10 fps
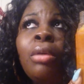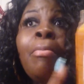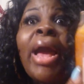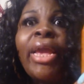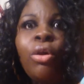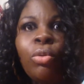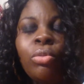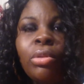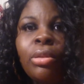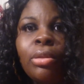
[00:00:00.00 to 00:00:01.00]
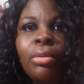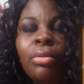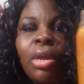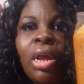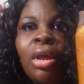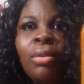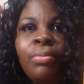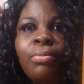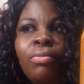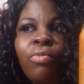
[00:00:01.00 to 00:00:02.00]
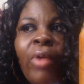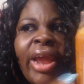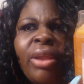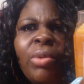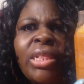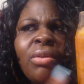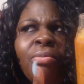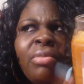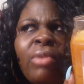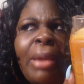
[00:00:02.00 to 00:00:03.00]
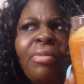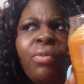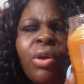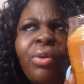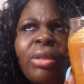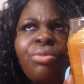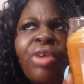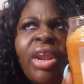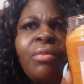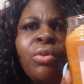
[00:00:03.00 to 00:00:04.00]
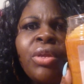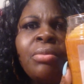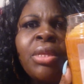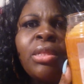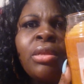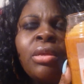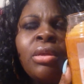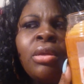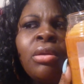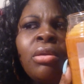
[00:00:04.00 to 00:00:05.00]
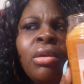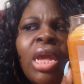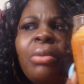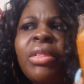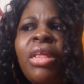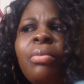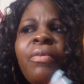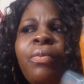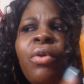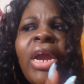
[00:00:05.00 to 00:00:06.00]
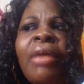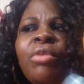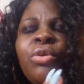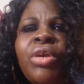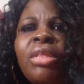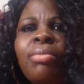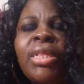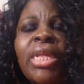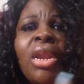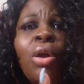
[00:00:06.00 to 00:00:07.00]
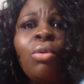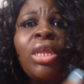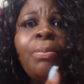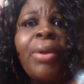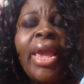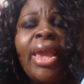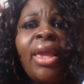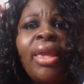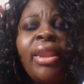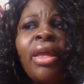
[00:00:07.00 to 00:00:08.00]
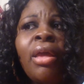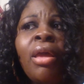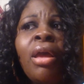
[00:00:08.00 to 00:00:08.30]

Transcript: Michael's. Right before Christmas, right after Christmas. It was either before or after Christmas, and I only paid